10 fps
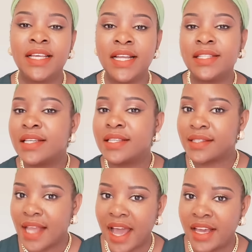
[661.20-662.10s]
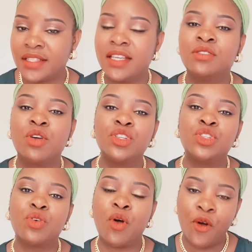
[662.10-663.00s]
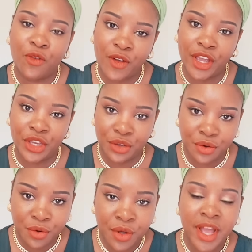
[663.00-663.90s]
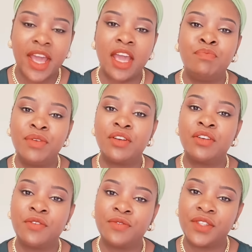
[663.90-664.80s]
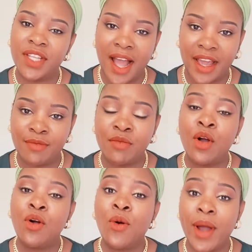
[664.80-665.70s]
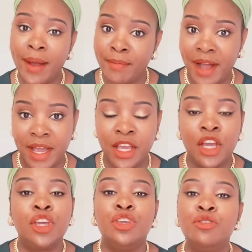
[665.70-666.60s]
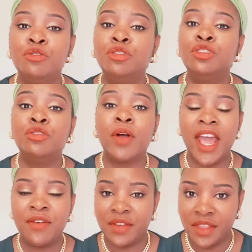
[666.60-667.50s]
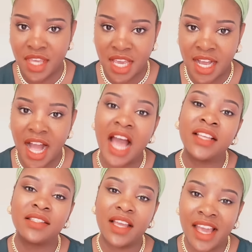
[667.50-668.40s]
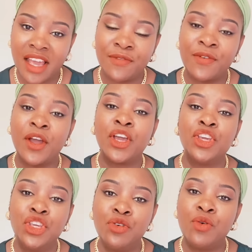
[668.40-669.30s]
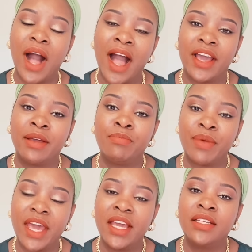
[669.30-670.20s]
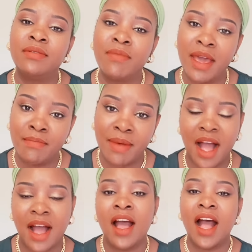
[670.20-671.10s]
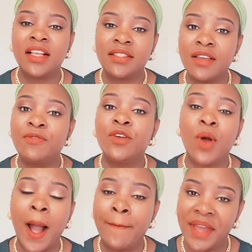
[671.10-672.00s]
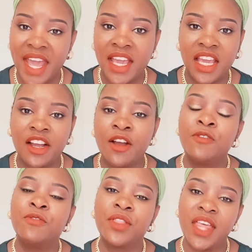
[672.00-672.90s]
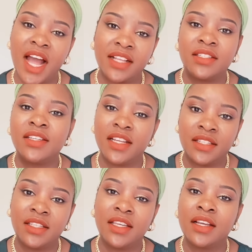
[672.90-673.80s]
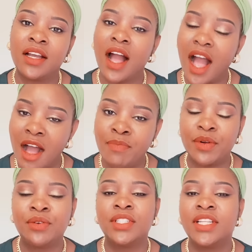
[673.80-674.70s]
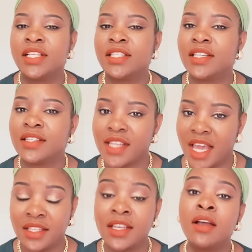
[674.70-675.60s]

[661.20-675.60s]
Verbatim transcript: dating site is going to offer you a period of time whereby you'll do everything as if you are a paid member, as if you are paying for that dating app or dating site,